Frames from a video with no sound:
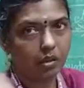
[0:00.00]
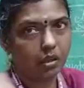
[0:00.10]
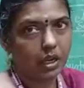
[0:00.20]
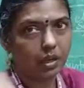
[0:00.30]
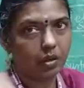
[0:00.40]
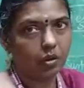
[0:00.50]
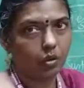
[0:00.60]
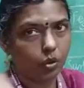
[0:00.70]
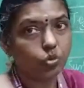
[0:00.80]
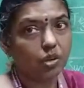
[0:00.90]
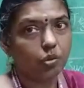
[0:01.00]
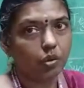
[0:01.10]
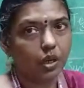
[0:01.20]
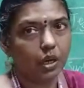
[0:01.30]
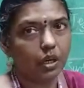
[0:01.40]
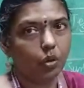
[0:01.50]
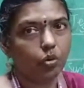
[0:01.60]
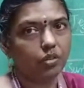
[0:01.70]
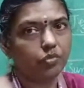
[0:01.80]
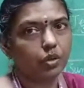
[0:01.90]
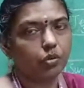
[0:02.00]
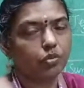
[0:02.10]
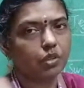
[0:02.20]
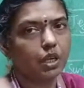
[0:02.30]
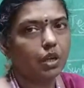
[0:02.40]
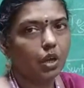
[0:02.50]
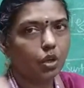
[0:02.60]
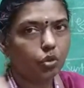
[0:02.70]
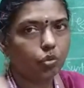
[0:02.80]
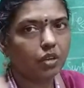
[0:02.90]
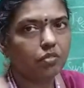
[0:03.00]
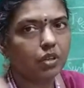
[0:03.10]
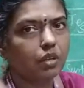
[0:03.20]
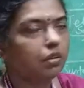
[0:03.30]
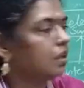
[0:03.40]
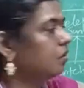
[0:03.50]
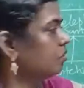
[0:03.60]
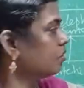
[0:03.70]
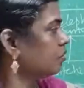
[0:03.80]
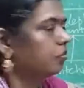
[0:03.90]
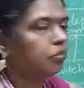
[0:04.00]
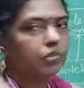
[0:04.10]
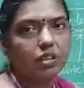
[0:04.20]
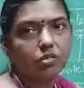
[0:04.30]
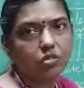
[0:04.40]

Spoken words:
we are using on the downlink frequency, you can send this, this,